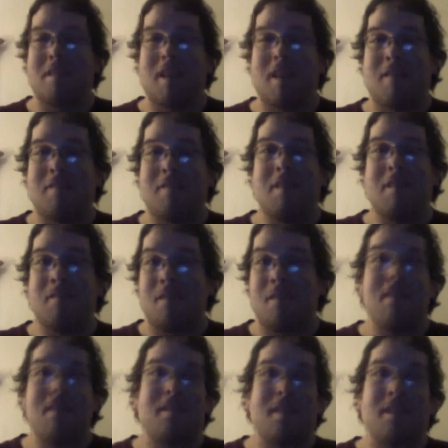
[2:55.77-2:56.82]
I've seen
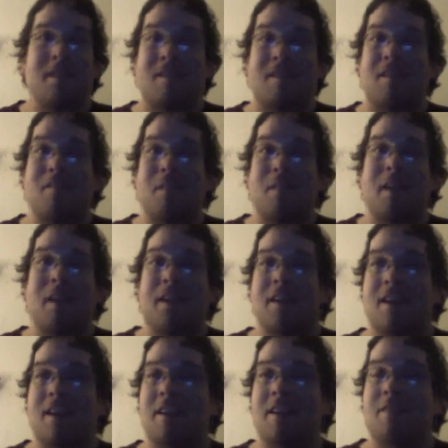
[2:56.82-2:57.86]
recently are gonna make
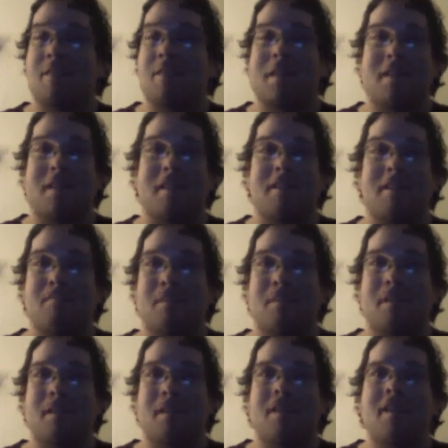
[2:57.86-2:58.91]
it on this fucking list,
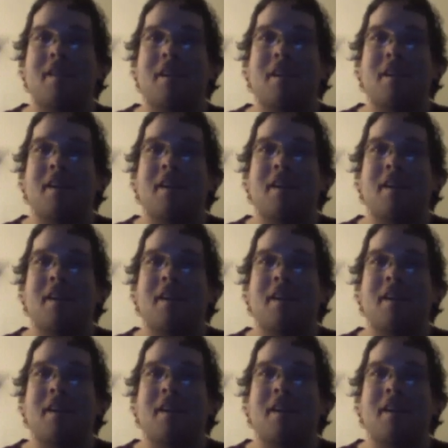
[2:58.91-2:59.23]
probably.